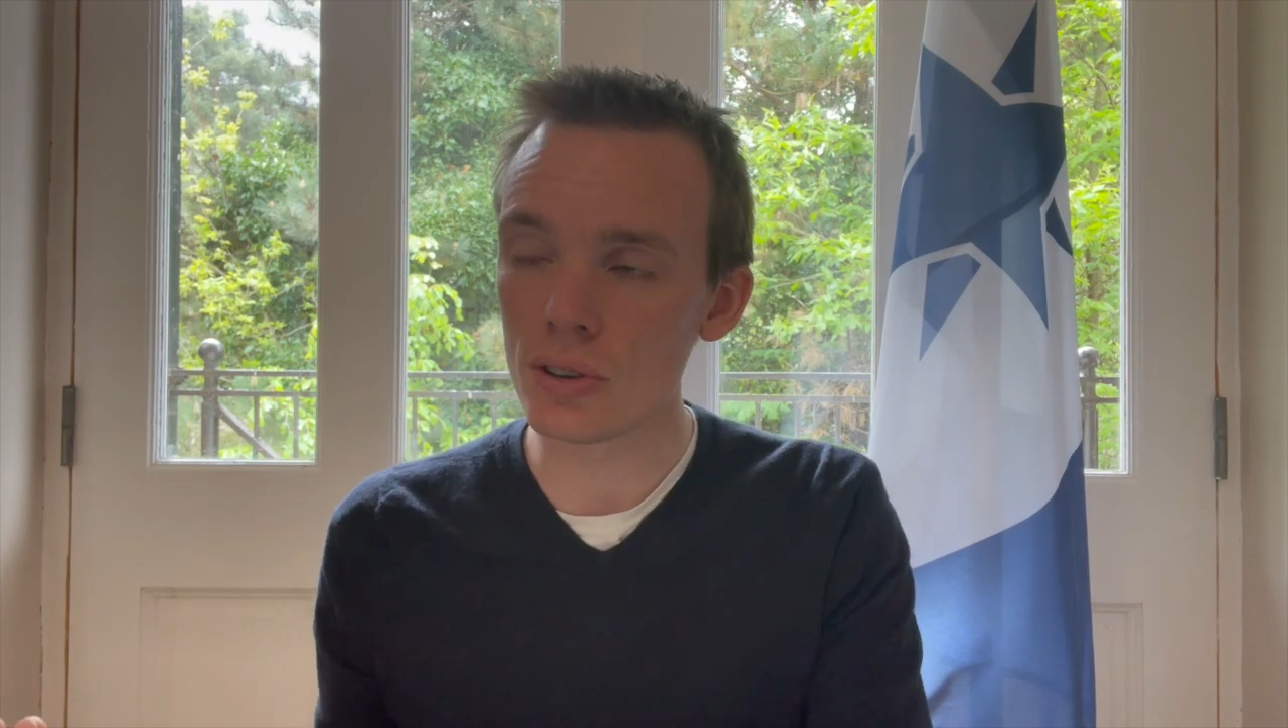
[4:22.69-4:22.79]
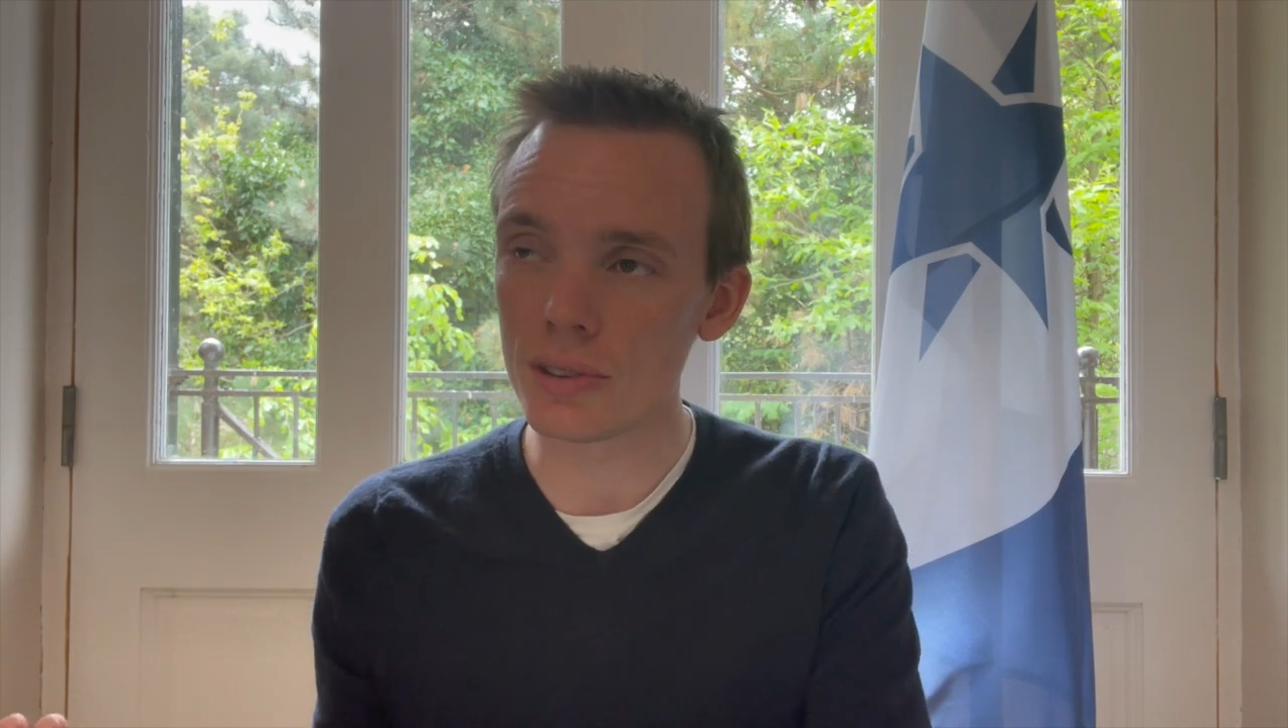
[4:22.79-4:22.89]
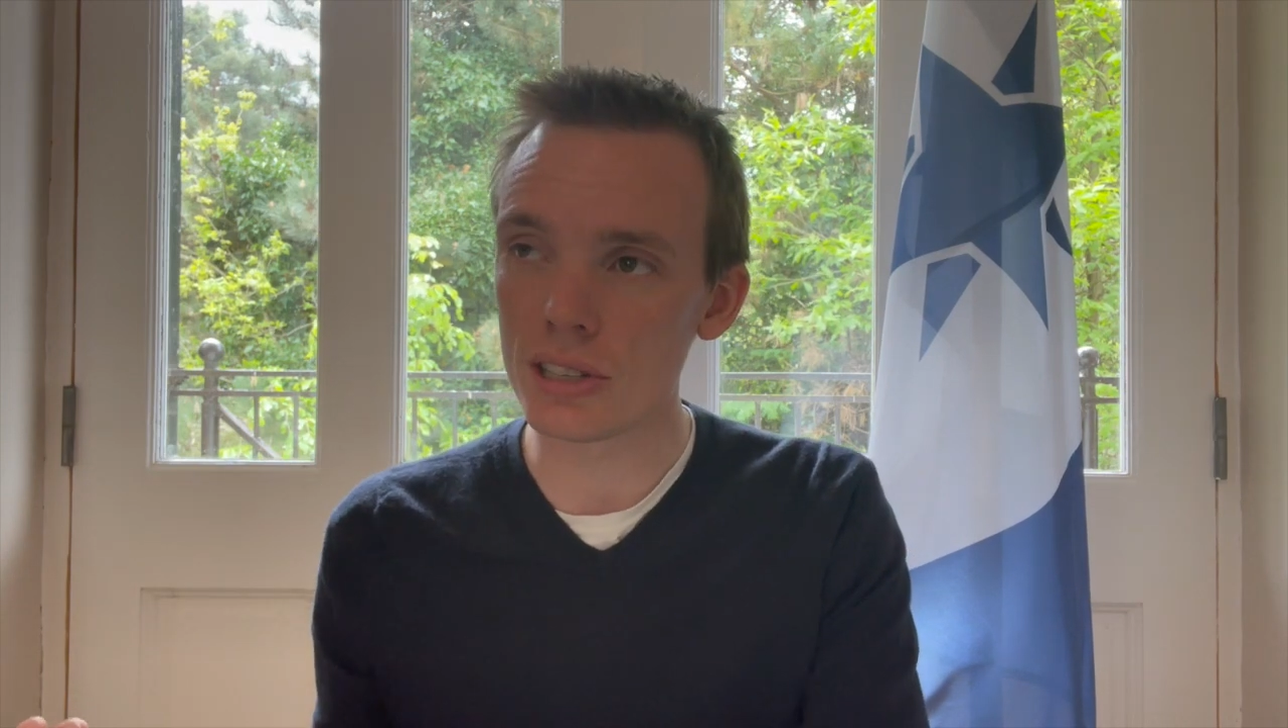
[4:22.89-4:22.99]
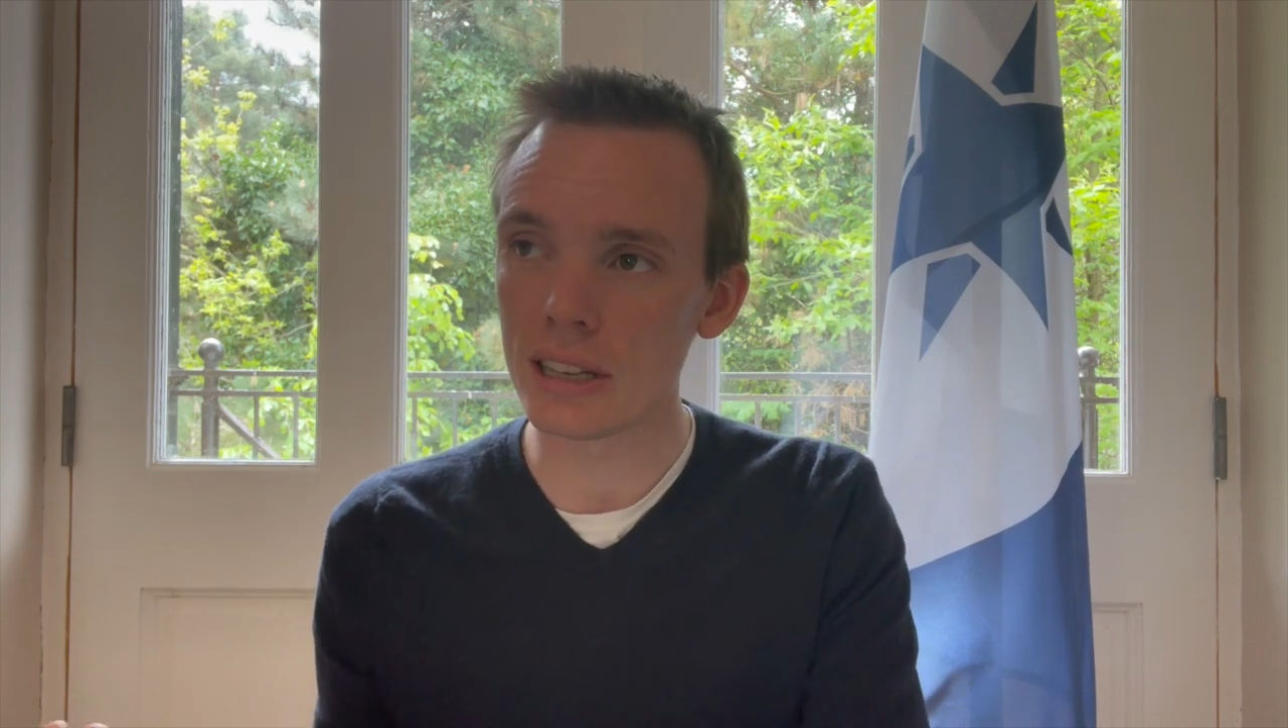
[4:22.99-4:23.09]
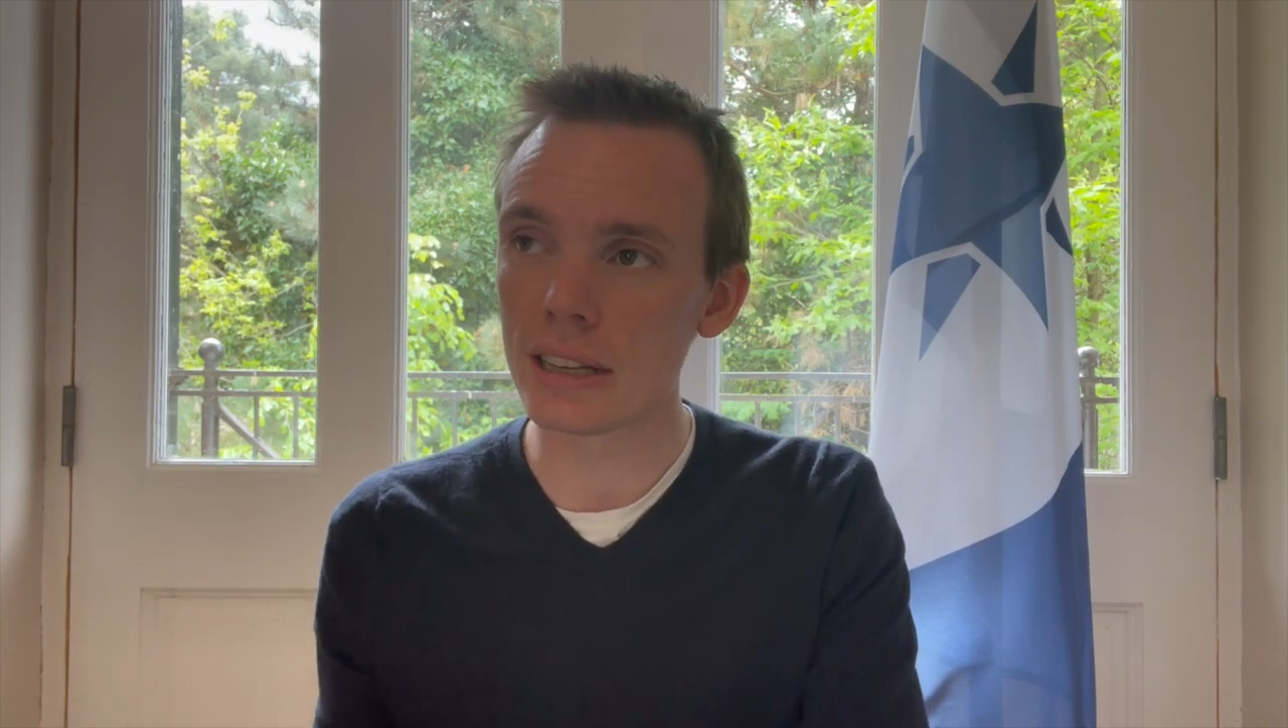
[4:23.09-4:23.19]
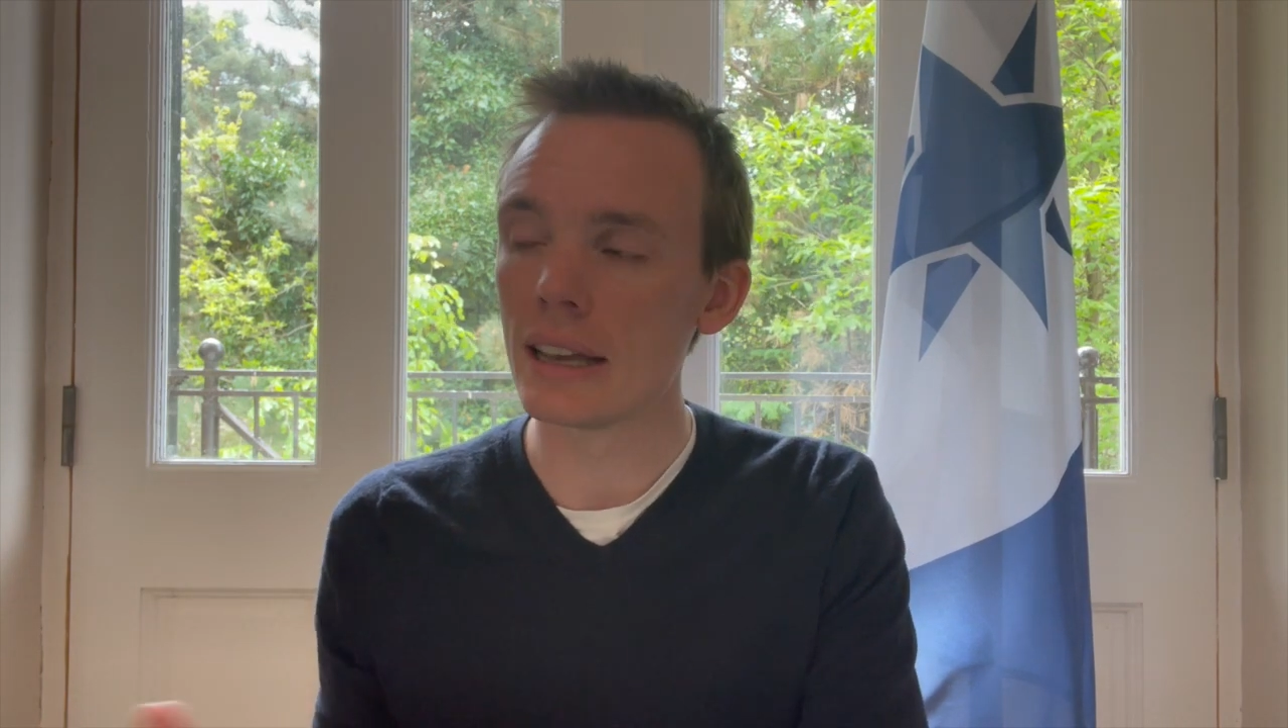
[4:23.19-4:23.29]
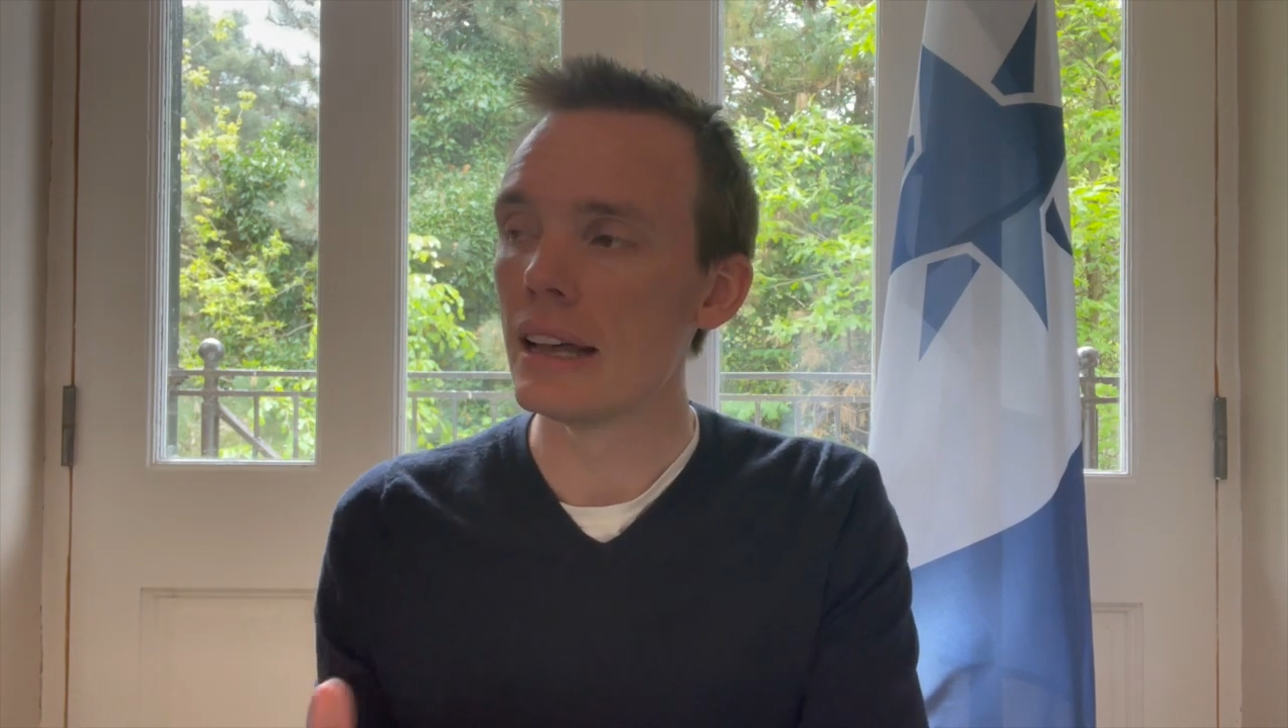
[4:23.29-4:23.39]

obviously,